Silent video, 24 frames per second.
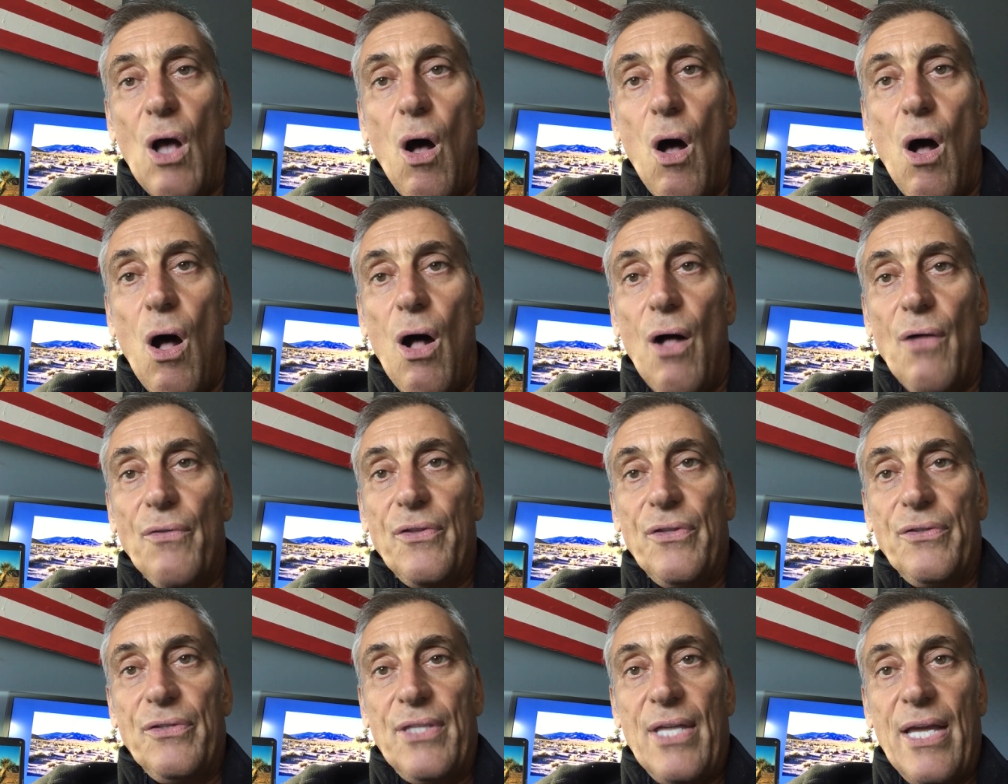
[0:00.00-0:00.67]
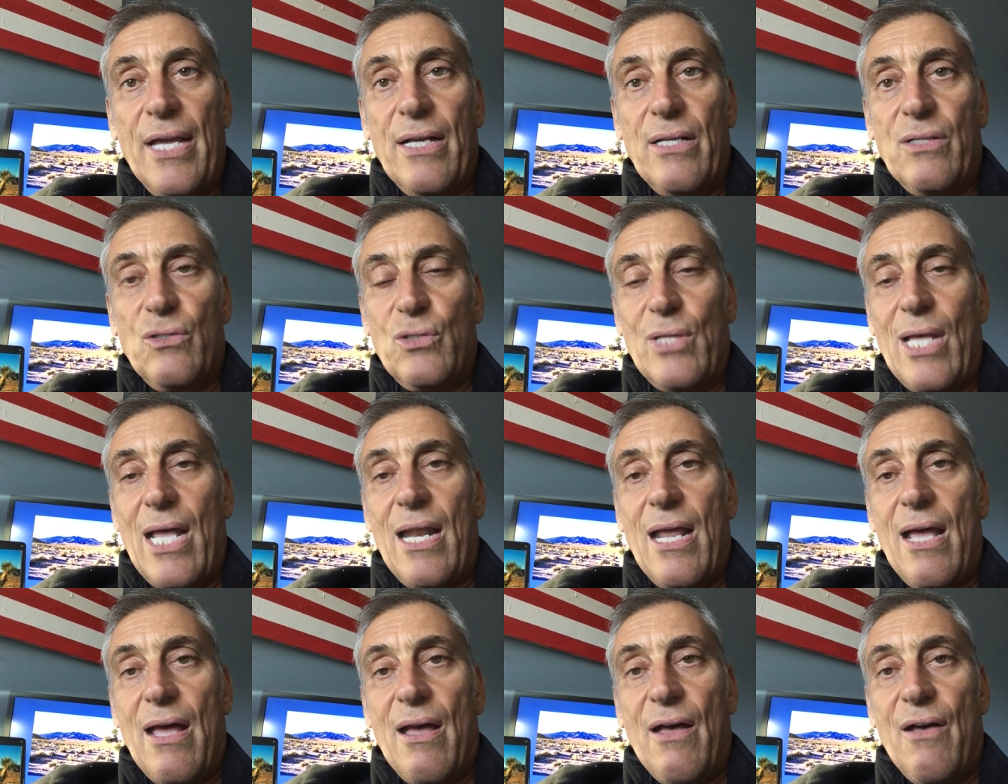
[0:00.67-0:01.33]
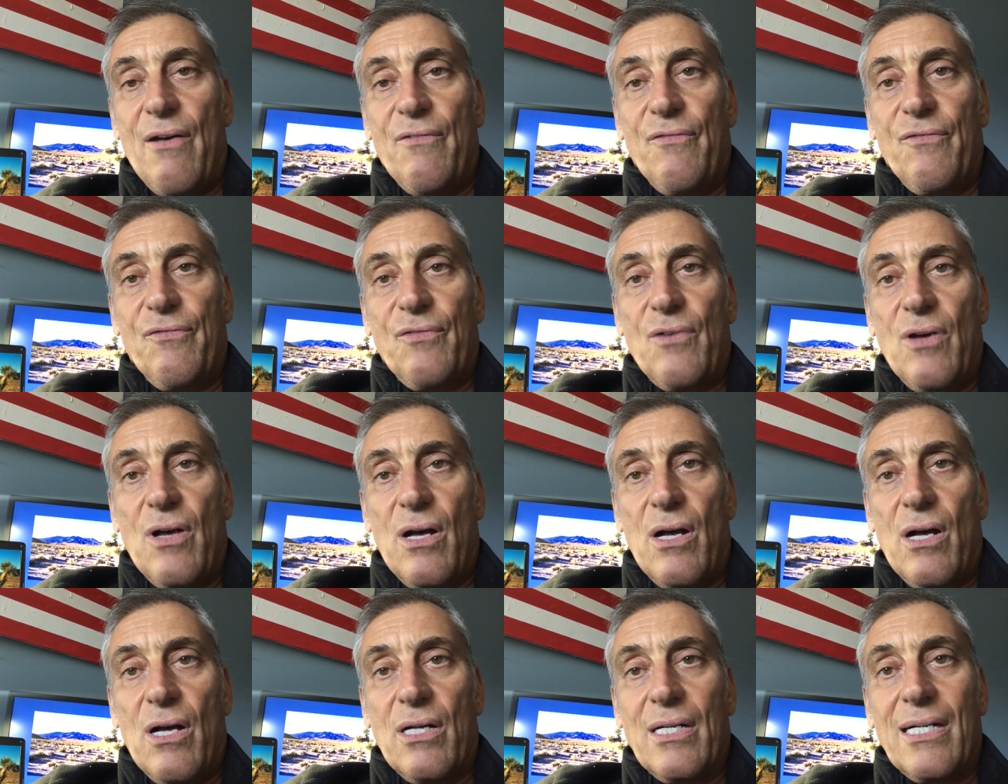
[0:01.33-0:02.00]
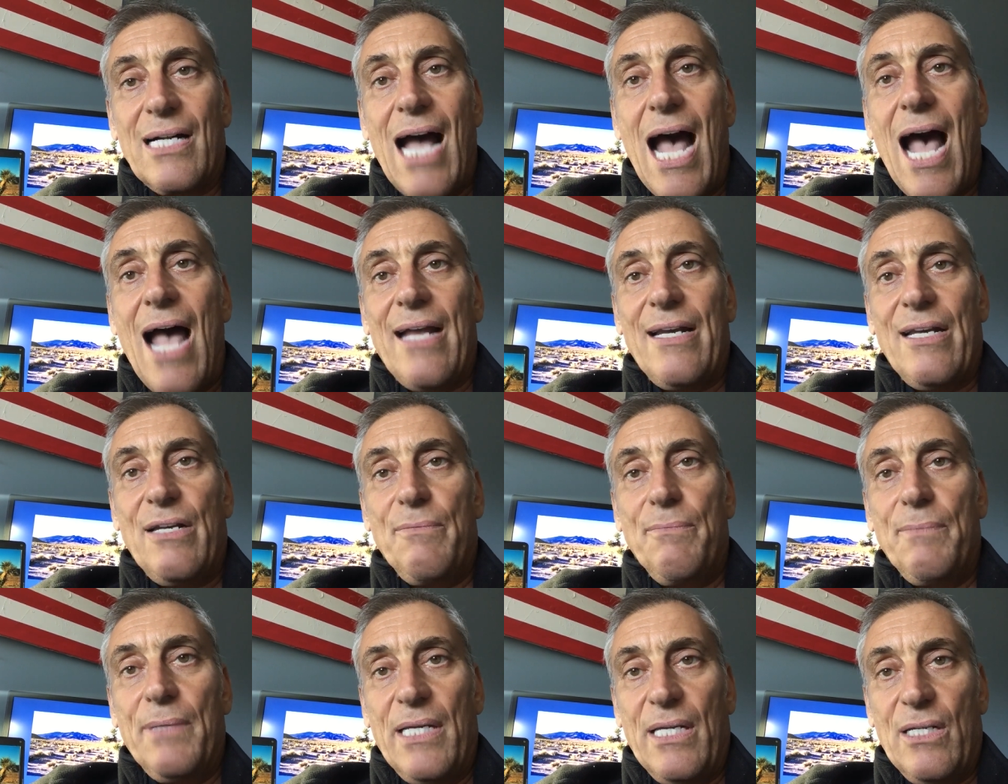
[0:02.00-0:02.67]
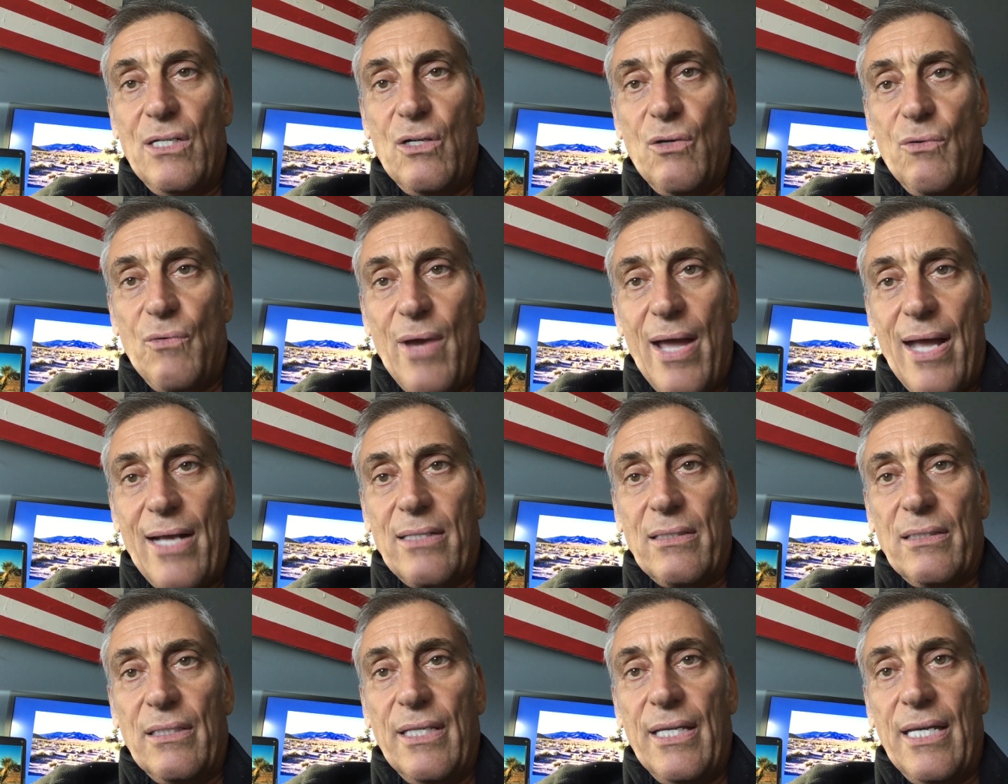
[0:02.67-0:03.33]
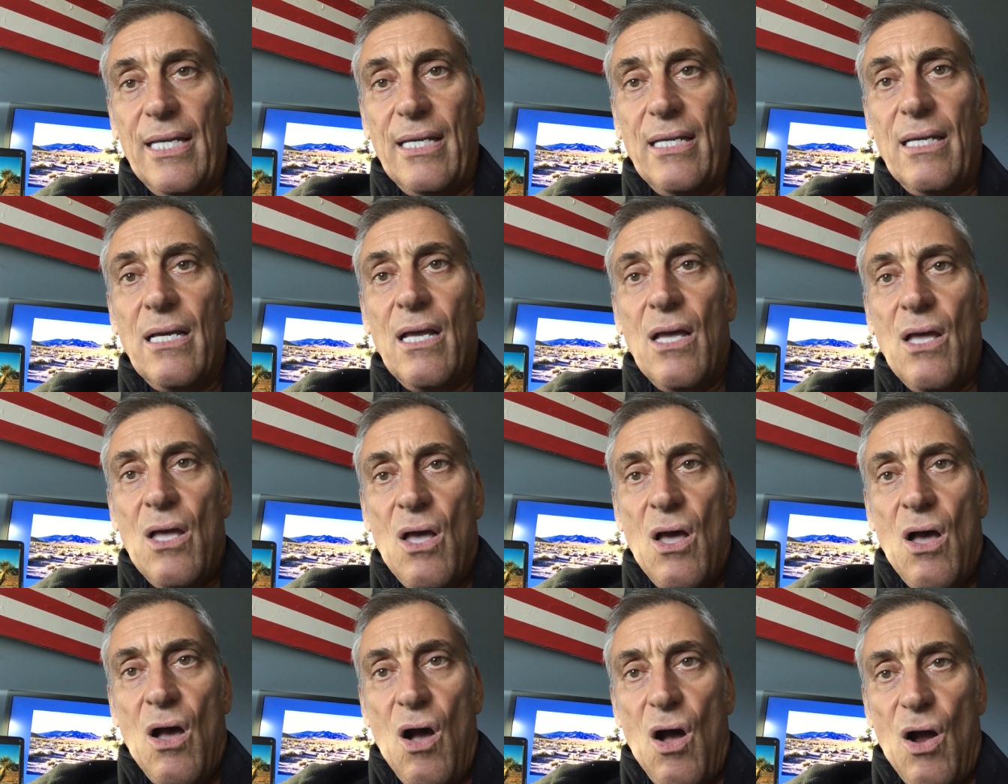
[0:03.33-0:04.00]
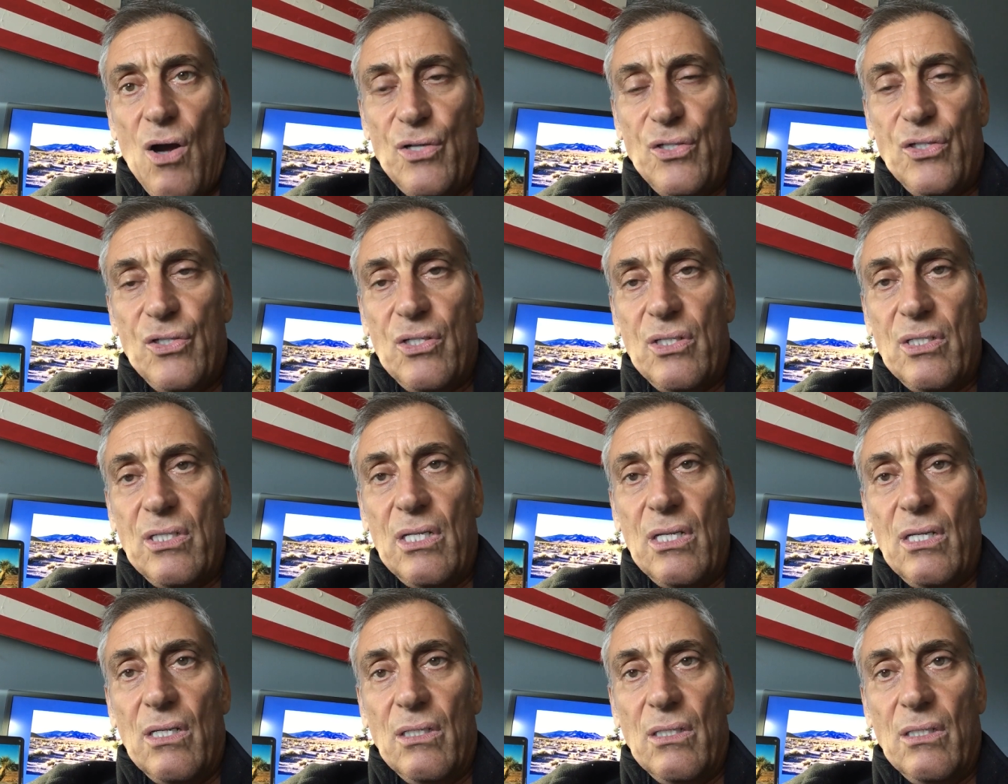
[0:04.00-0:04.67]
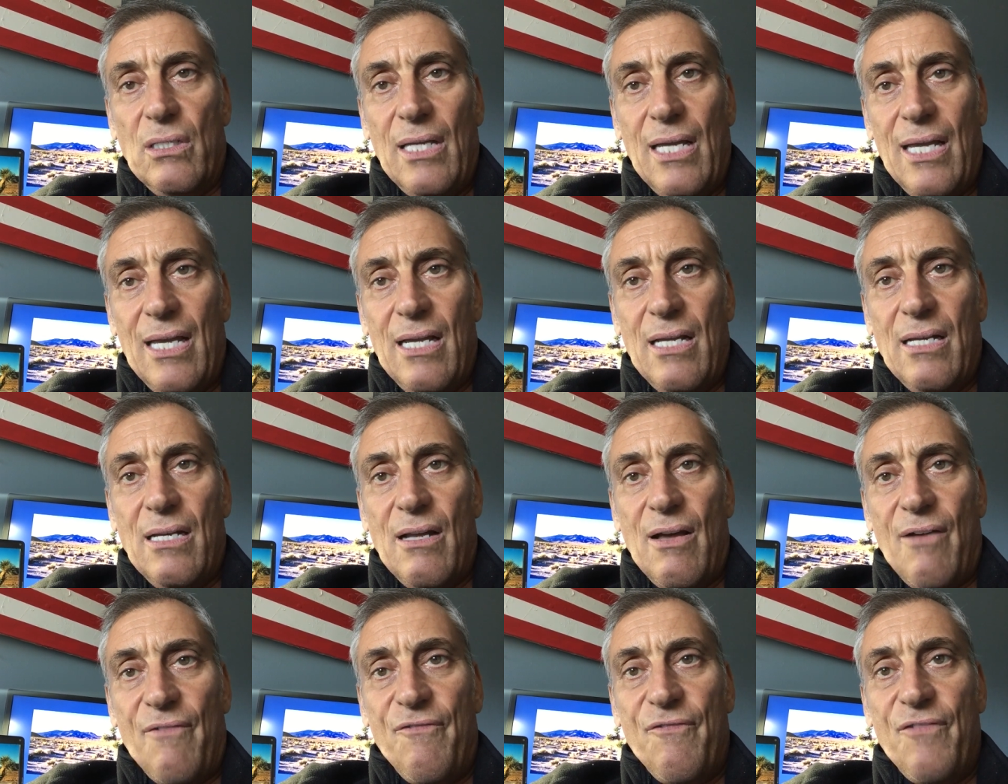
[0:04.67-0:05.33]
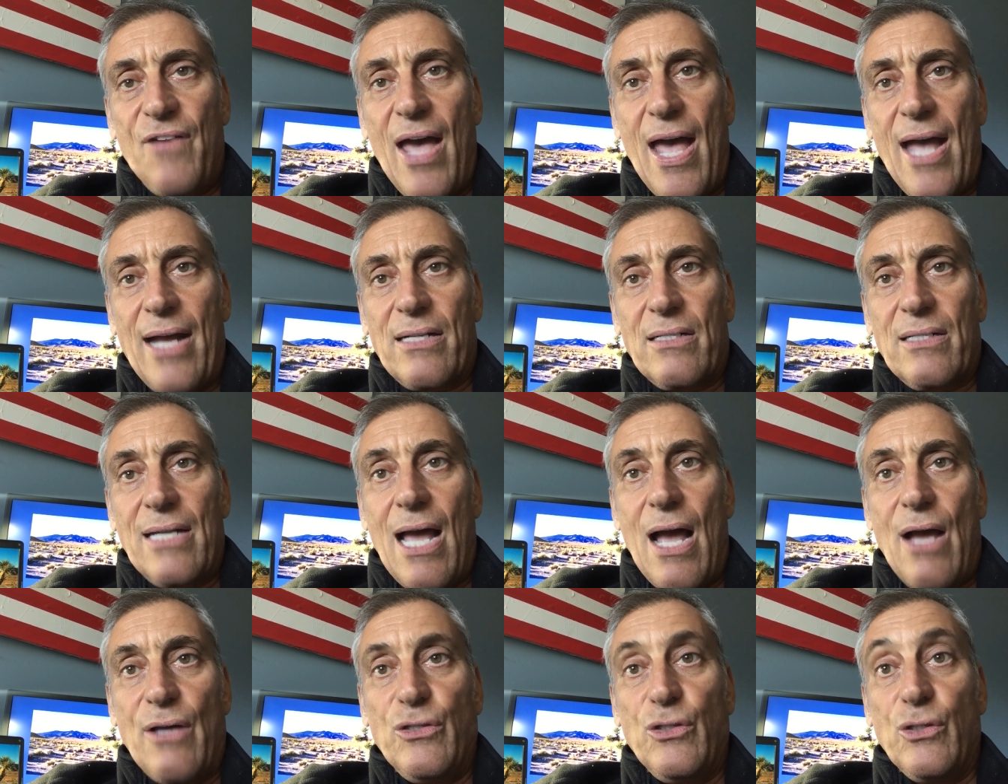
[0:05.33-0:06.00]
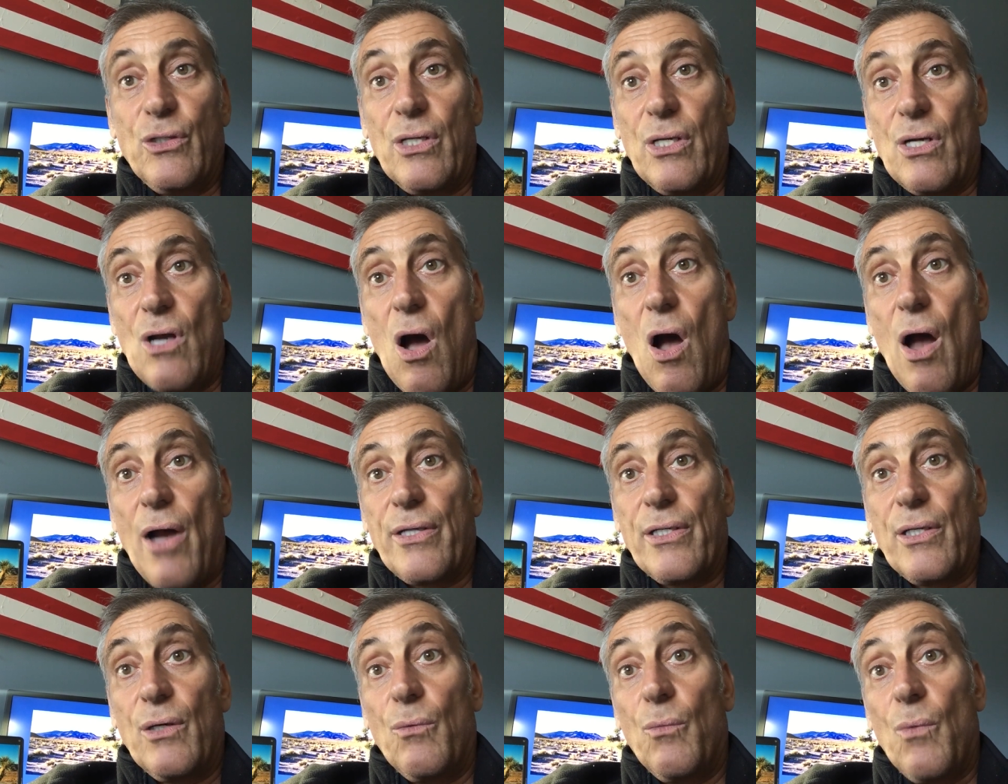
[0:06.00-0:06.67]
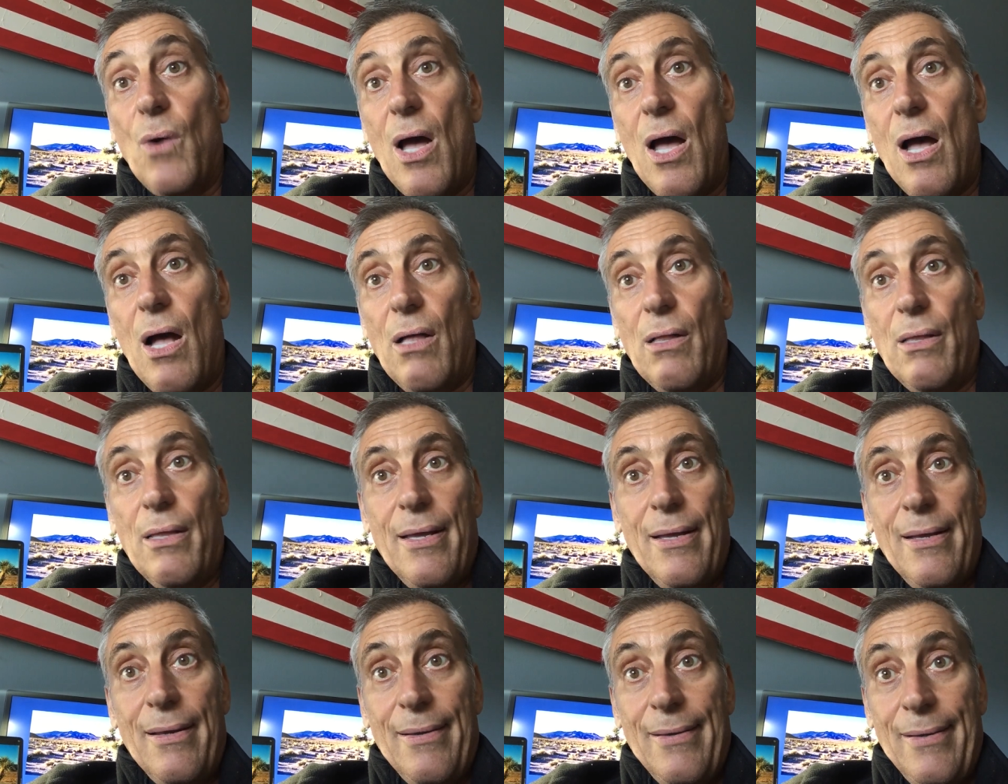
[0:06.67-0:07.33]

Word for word: All the things that have uh, guided me correctly are still in effect. Now, you could argue, well,